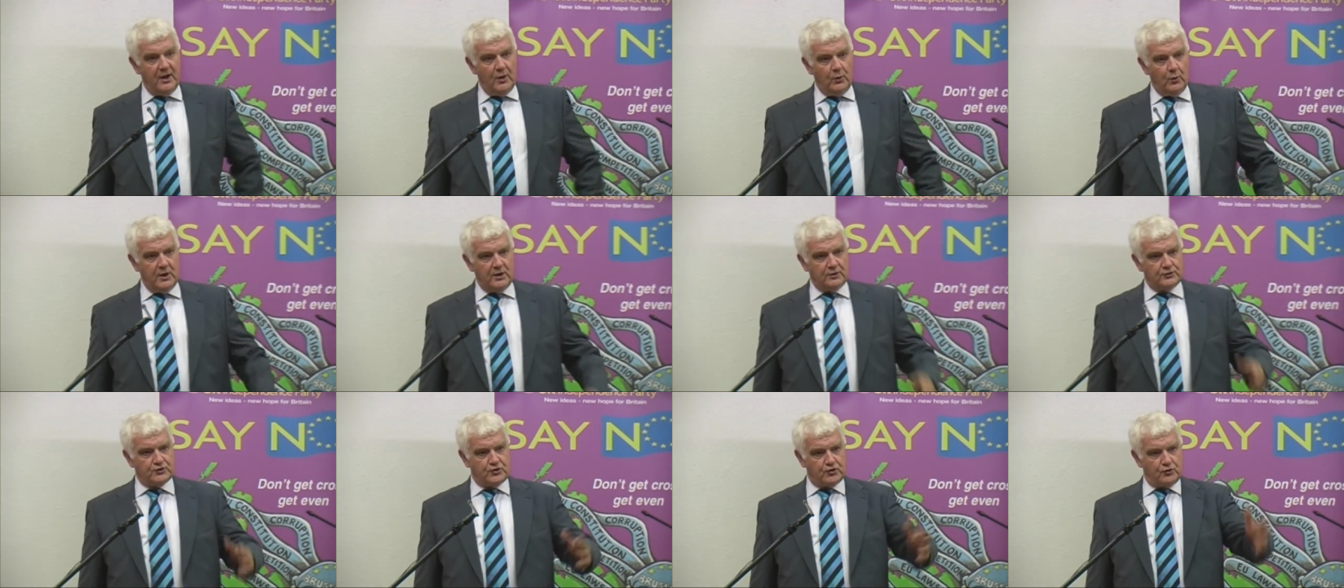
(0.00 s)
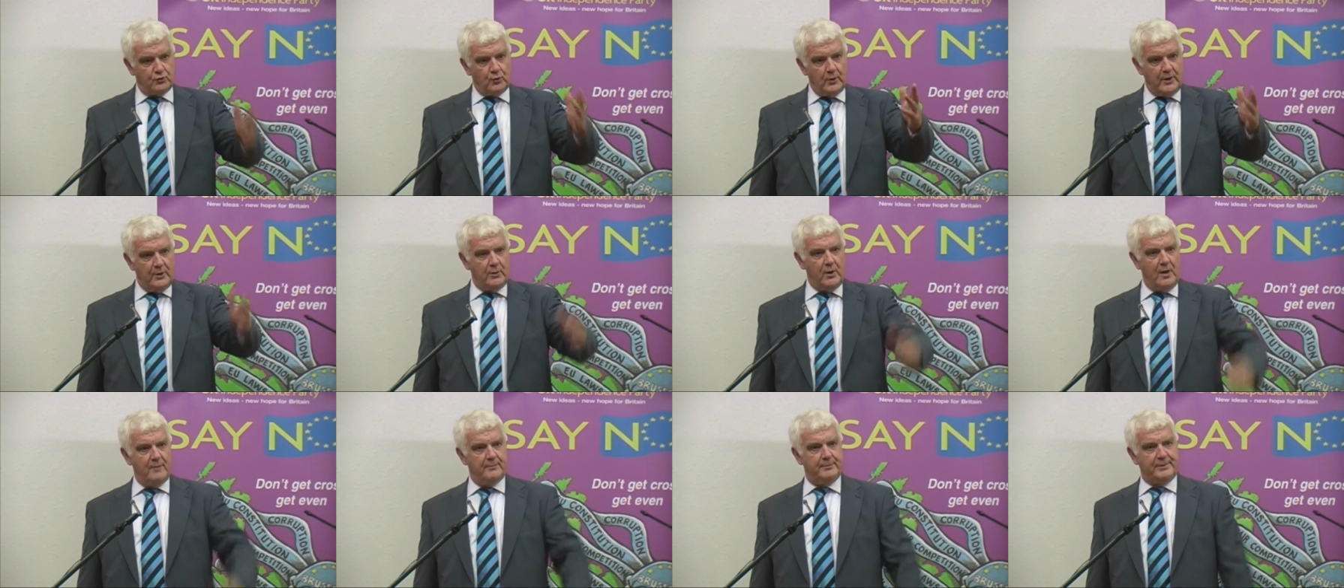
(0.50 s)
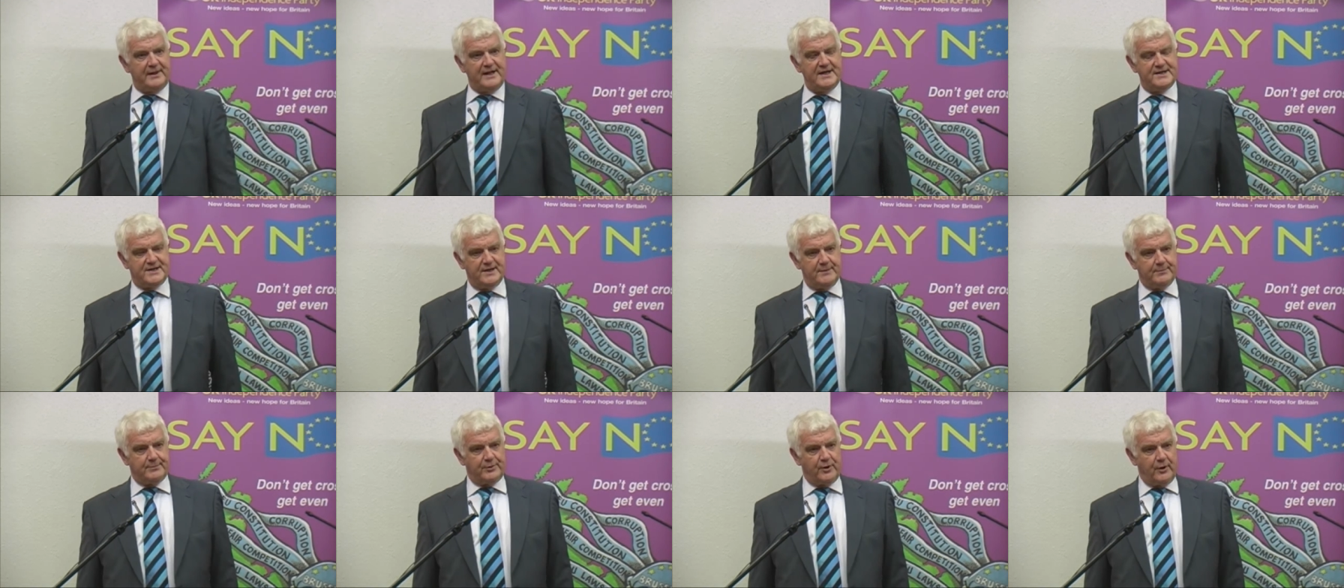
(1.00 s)
We'll we won't
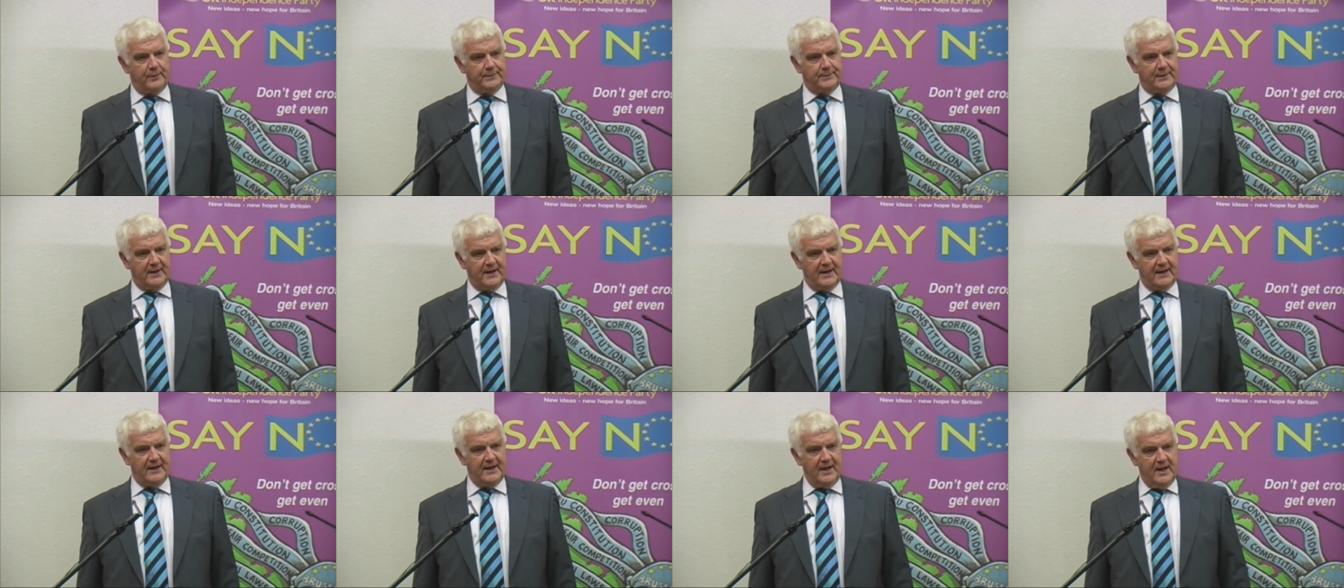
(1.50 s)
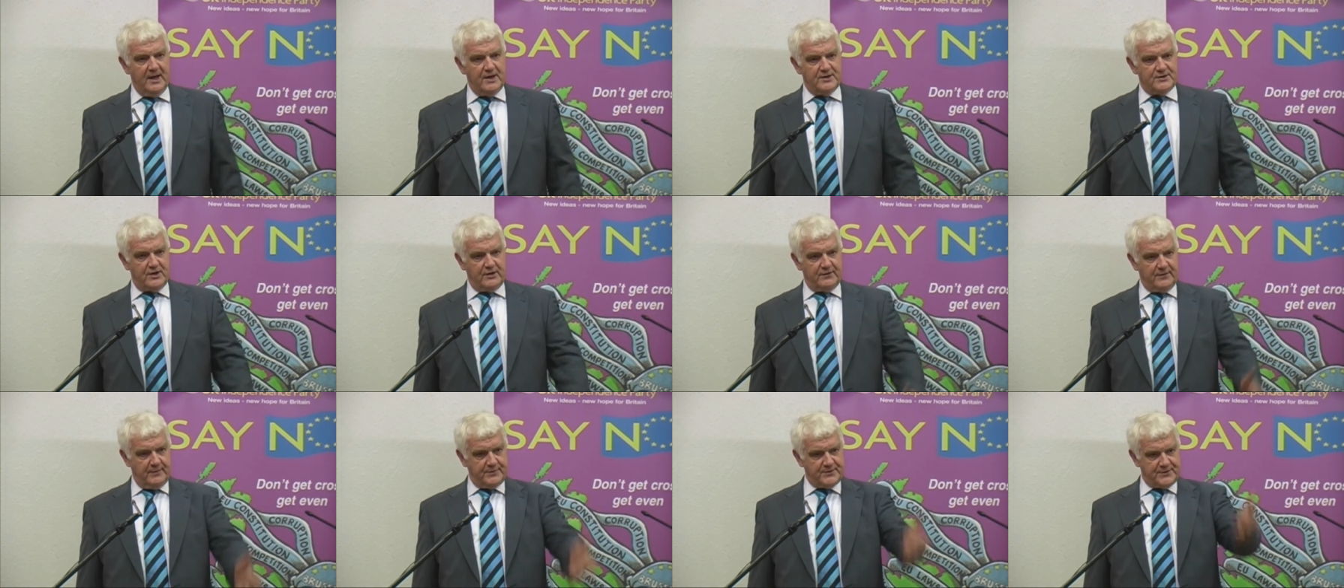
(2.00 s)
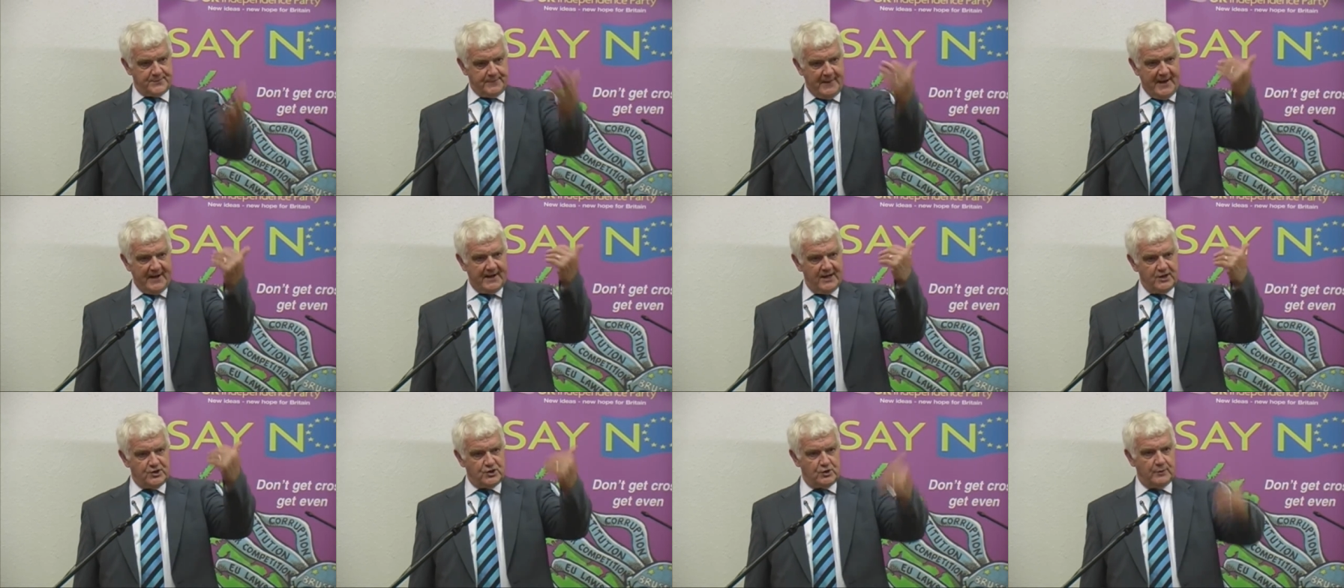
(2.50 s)
police it properly. So the
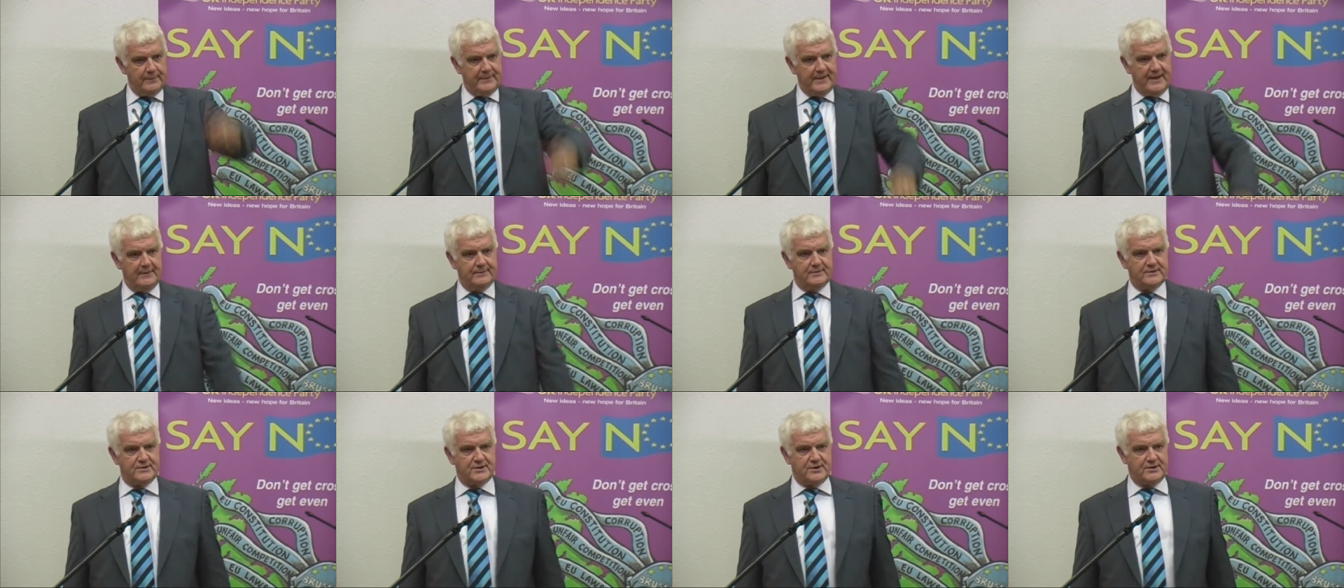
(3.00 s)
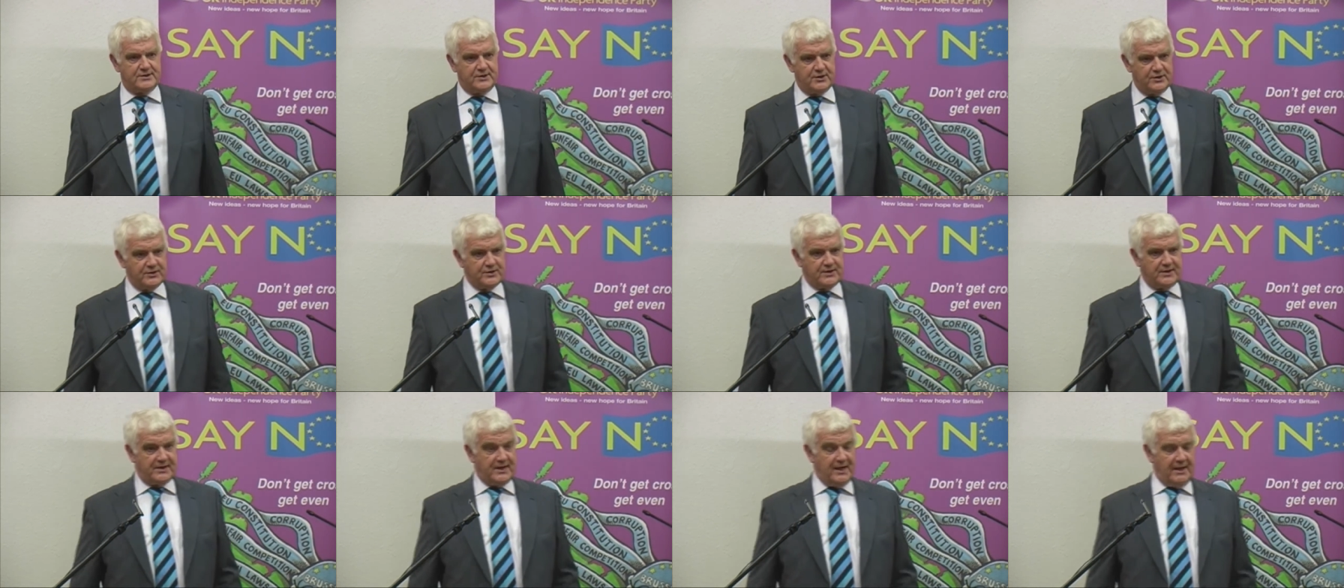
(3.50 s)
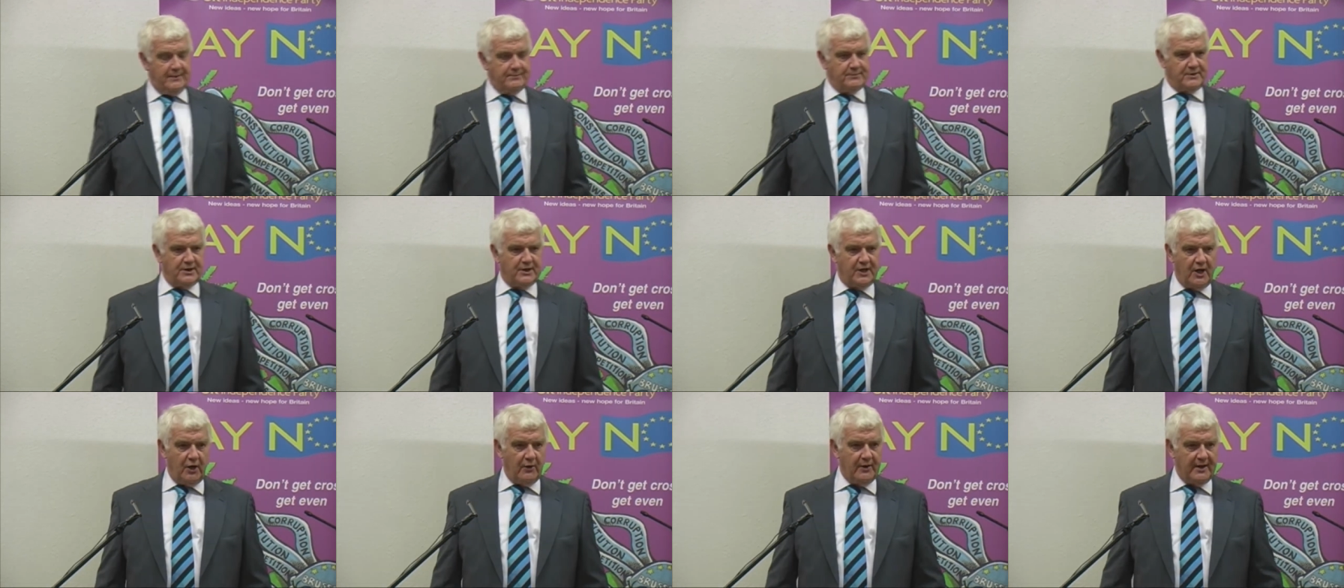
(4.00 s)
Spanish will be able to do, keep
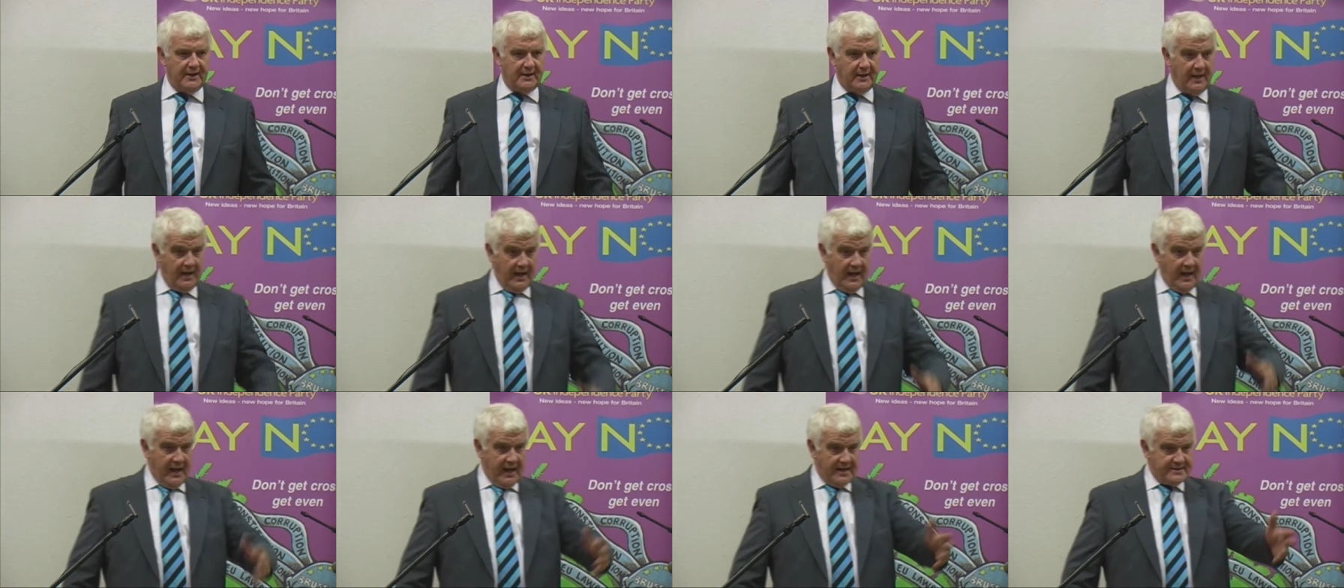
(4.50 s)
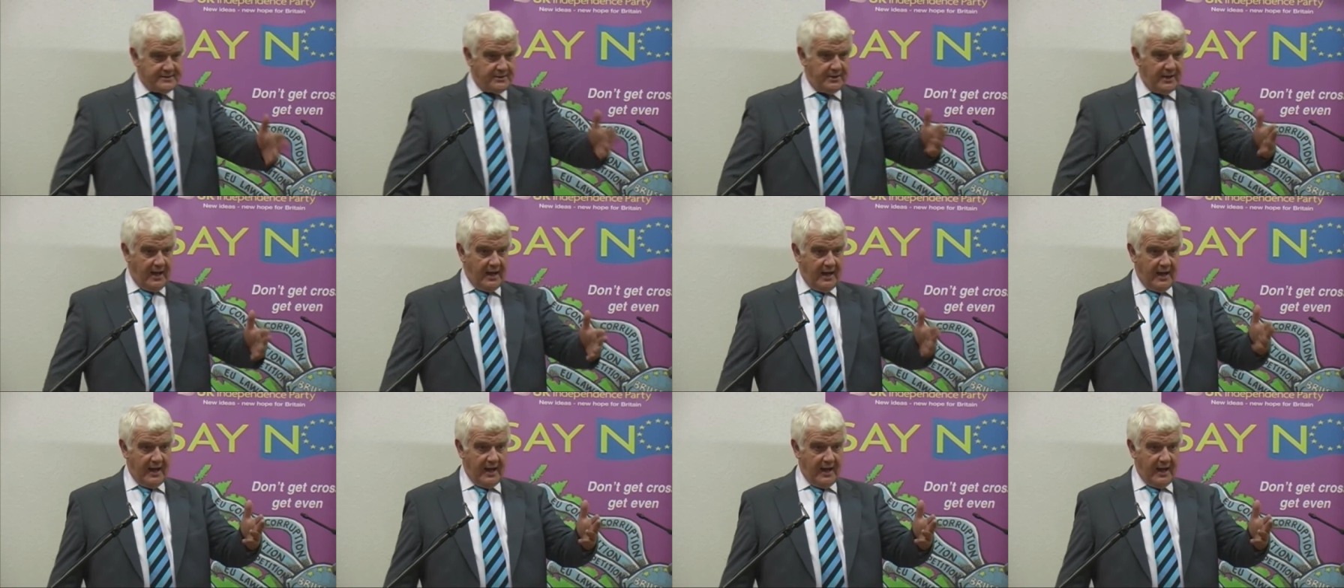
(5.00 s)
going as,